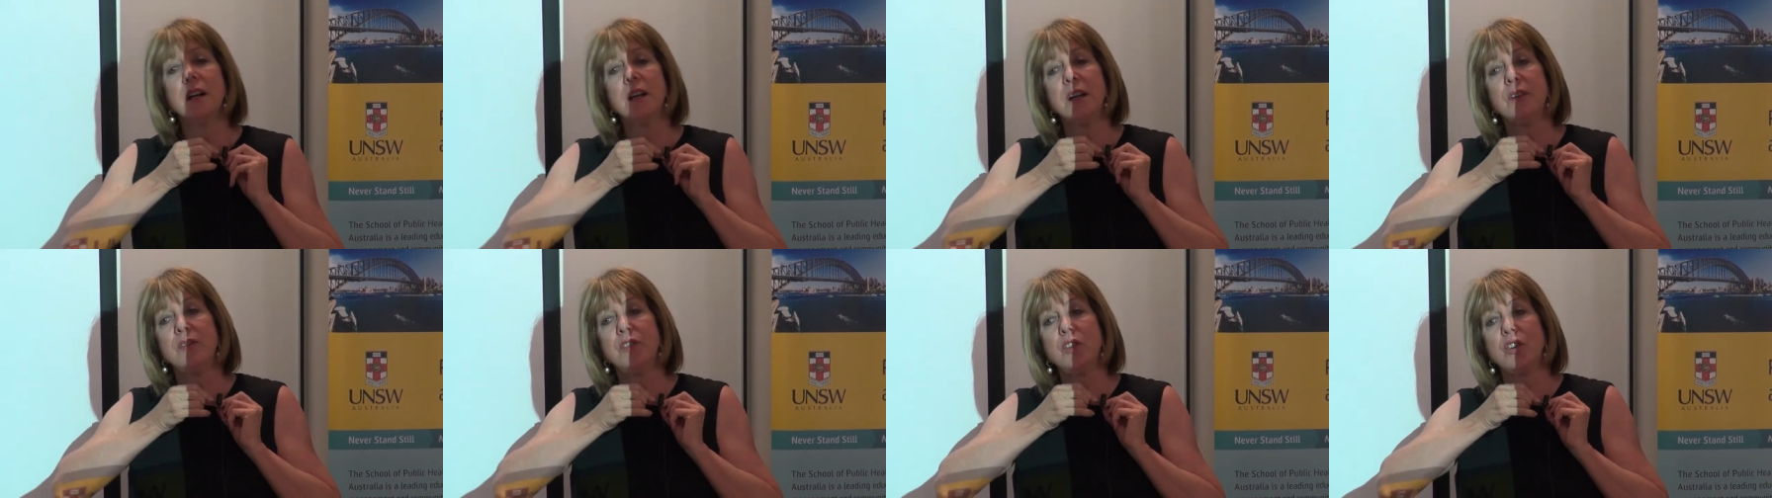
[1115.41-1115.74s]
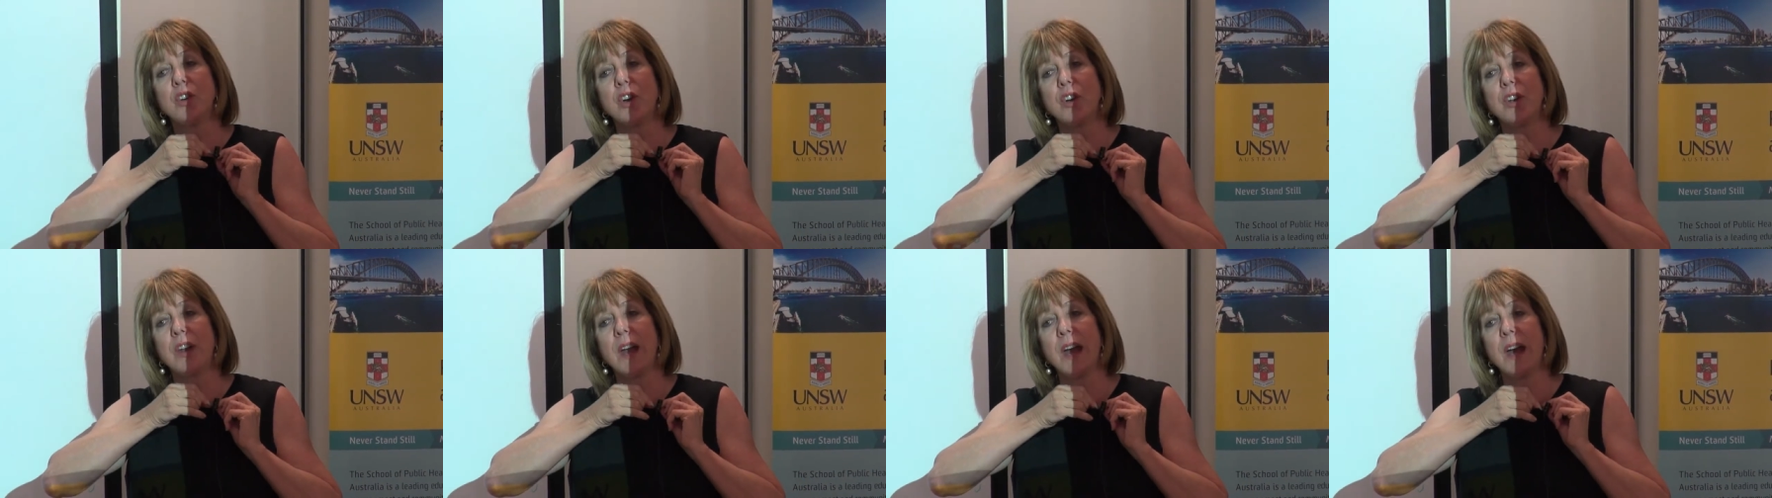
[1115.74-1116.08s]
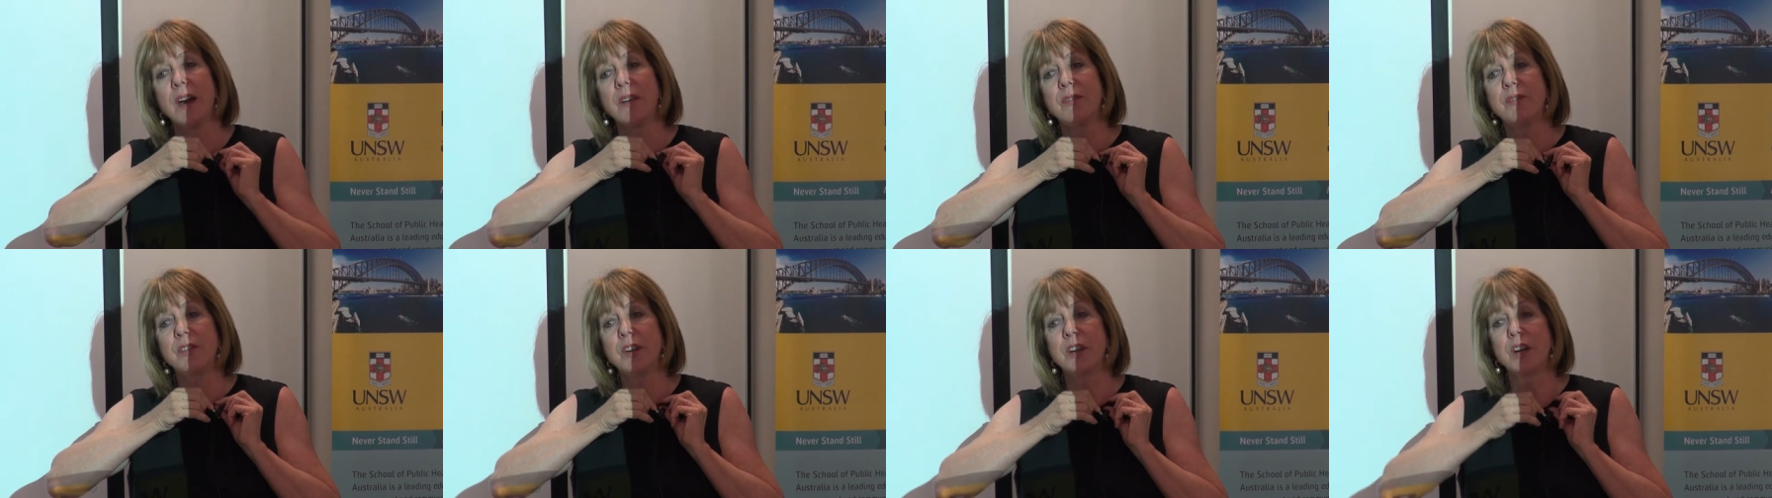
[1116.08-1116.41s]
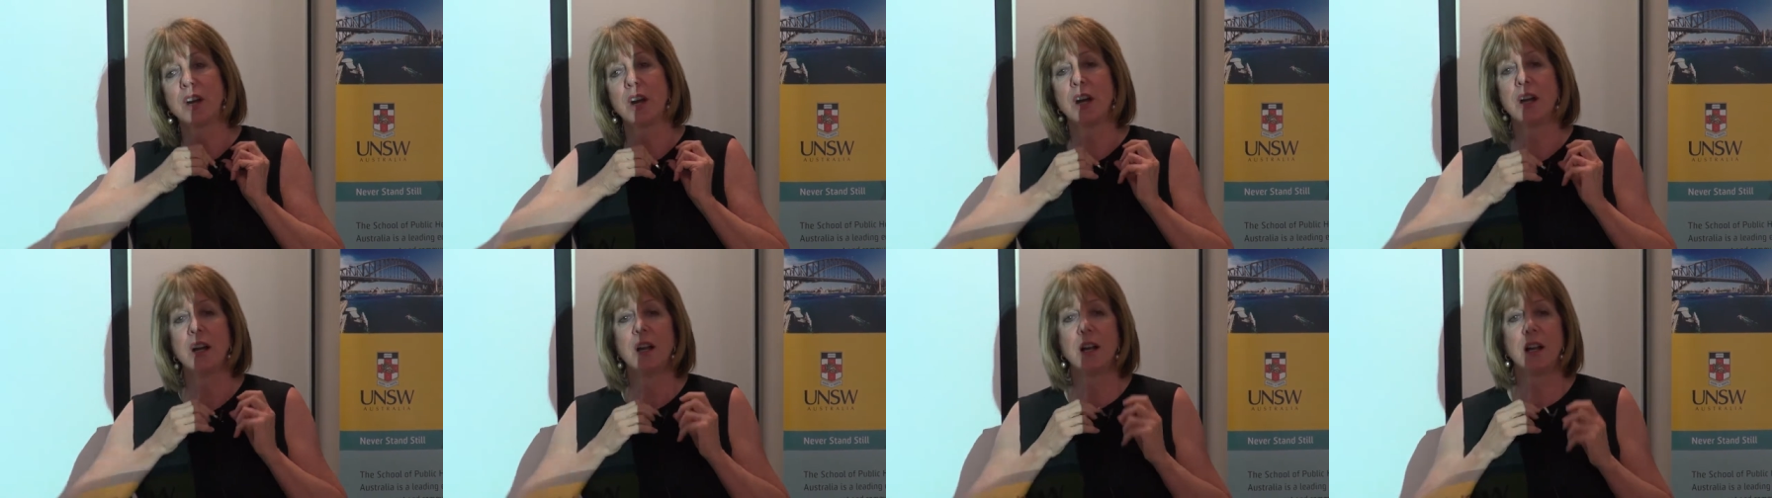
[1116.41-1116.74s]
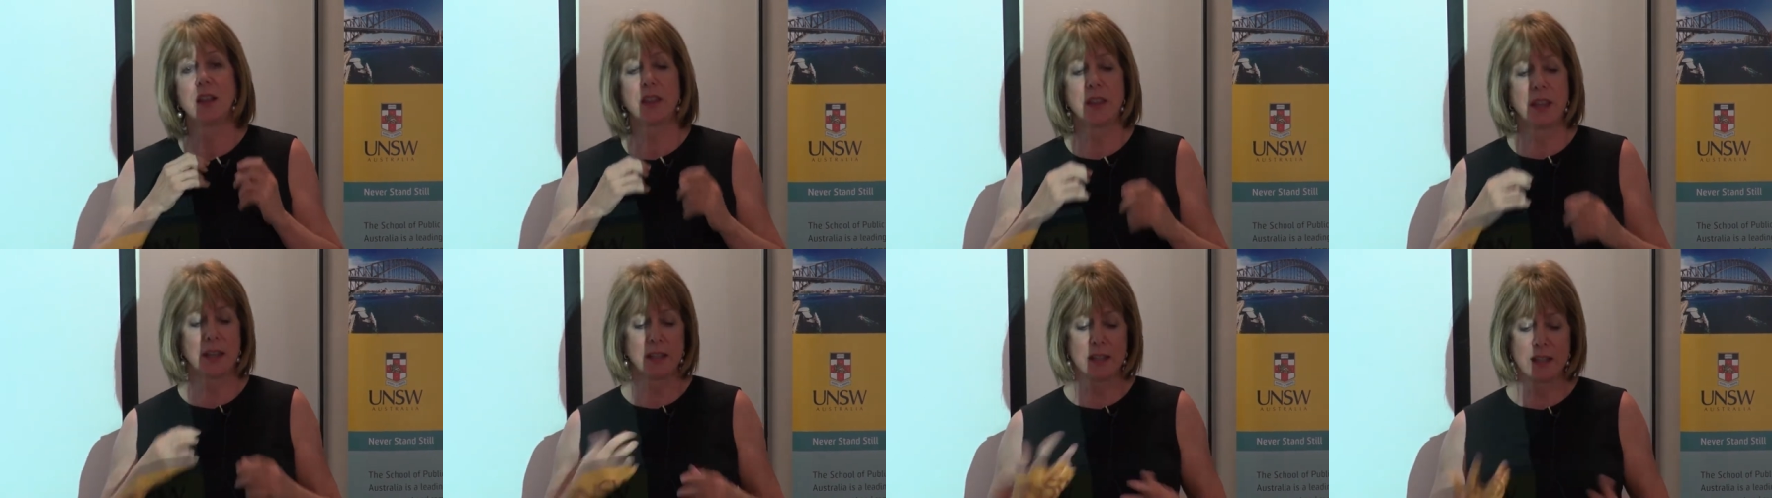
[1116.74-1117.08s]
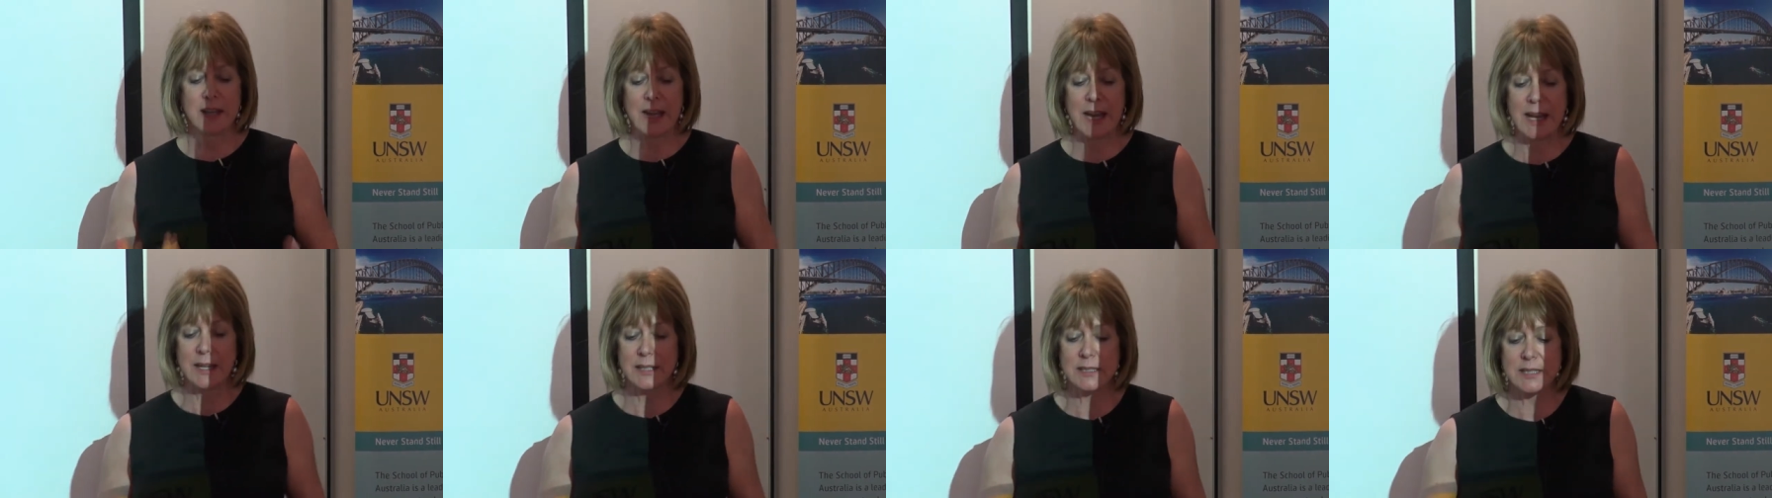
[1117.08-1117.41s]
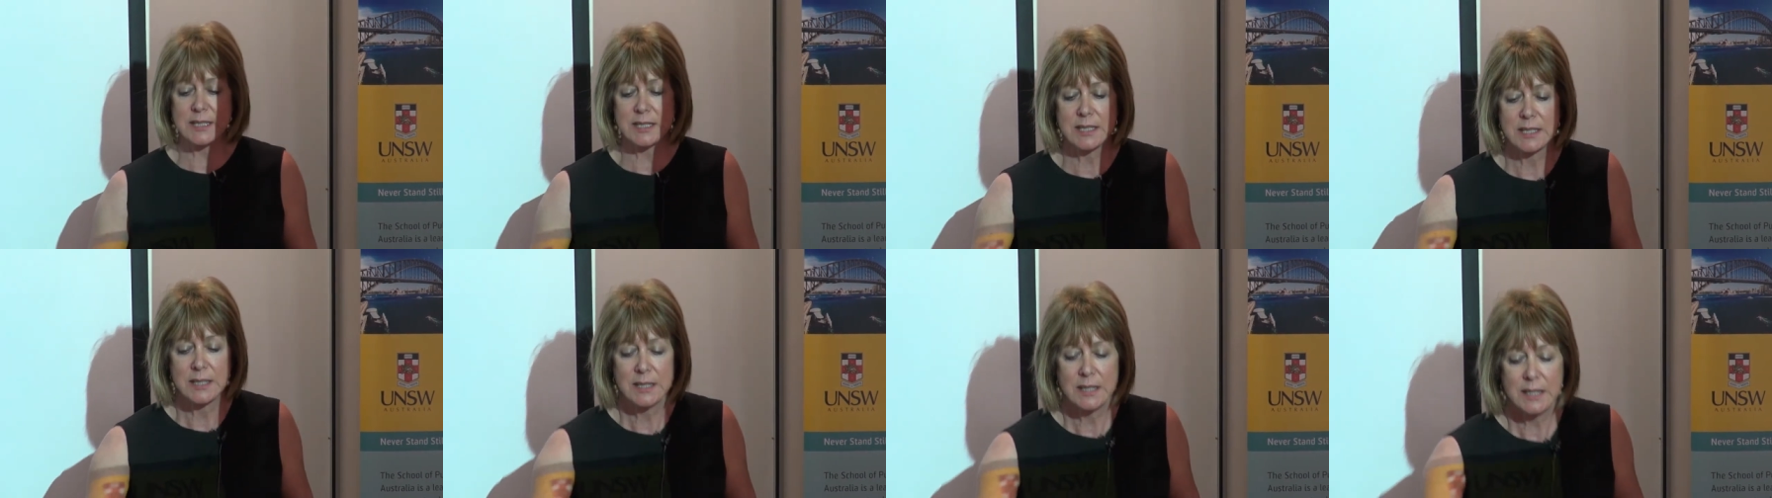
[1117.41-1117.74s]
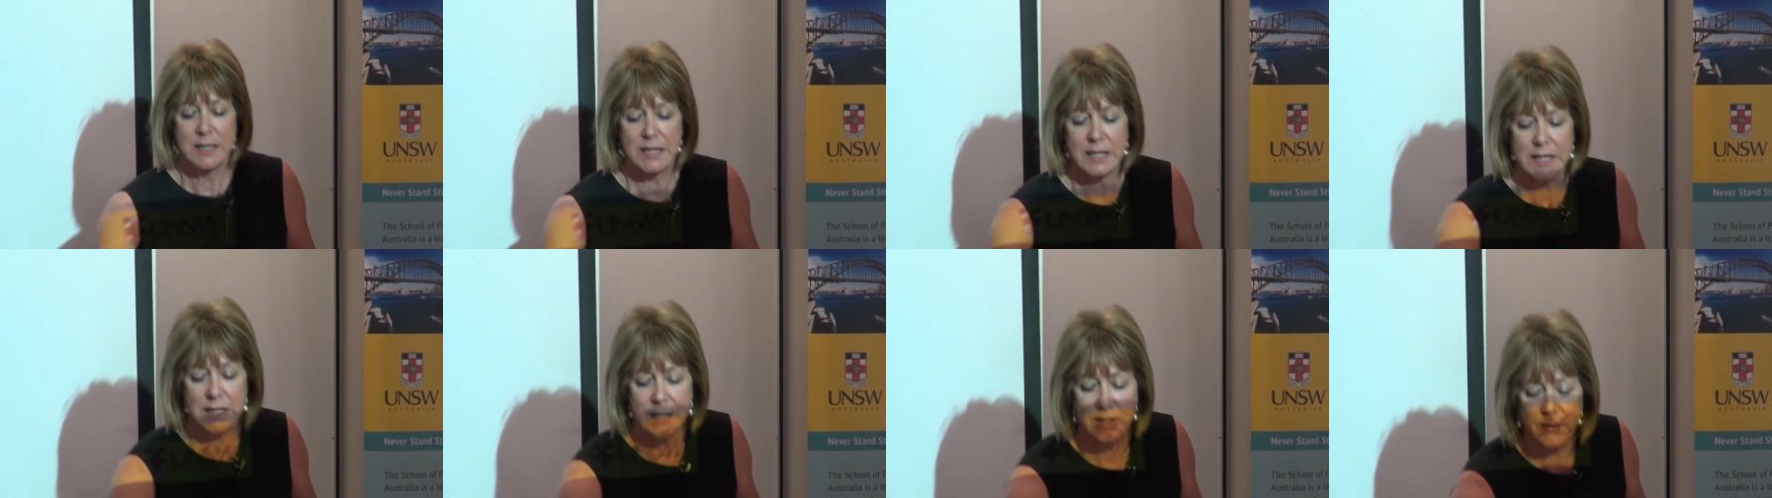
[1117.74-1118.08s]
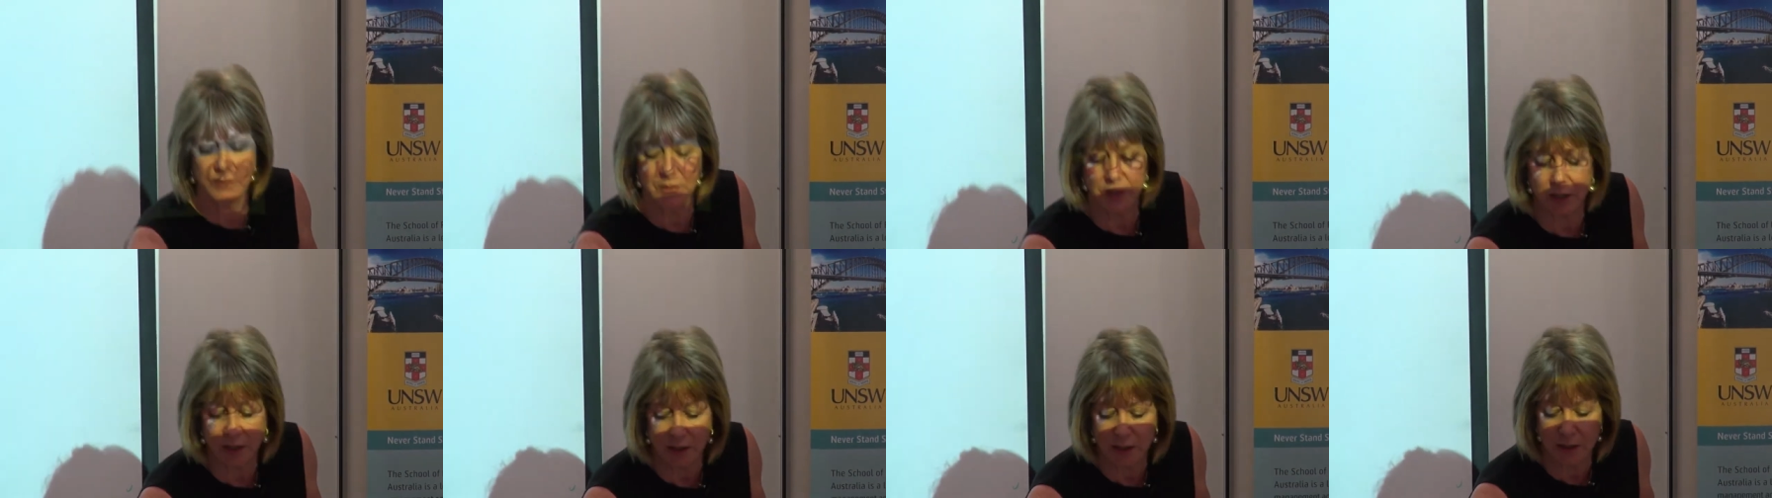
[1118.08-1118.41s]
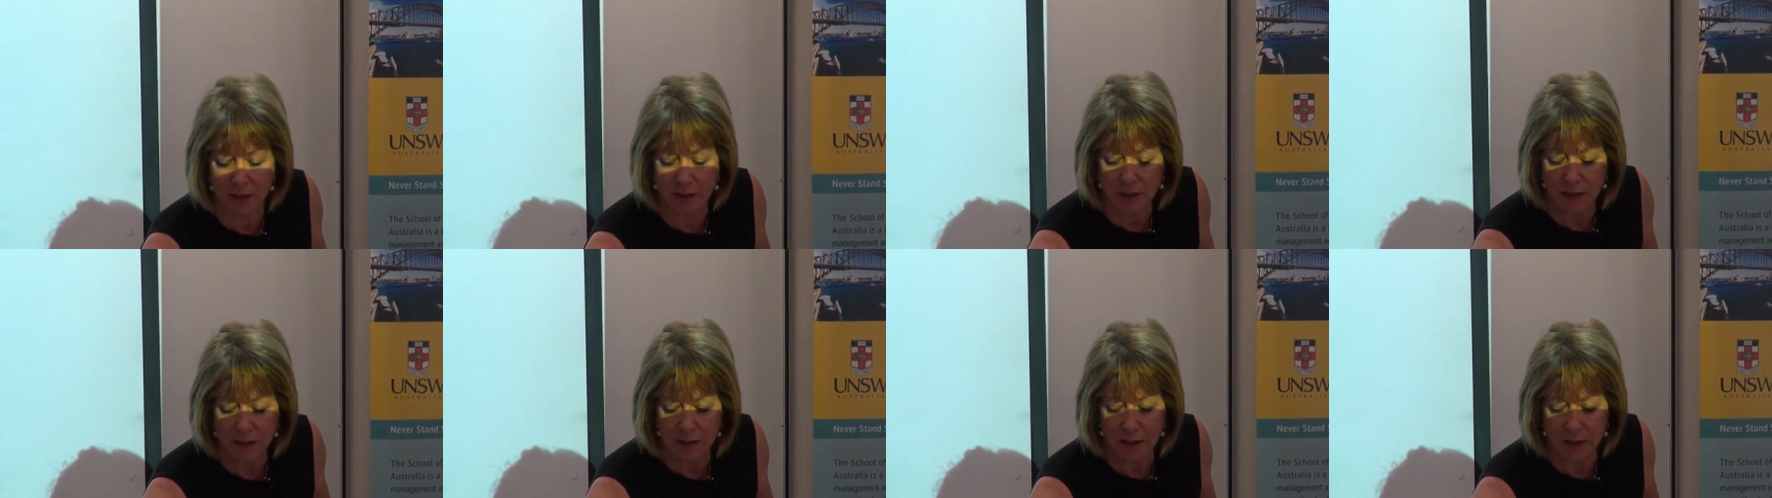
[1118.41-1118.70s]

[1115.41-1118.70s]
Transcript: if you go to Africa, then get even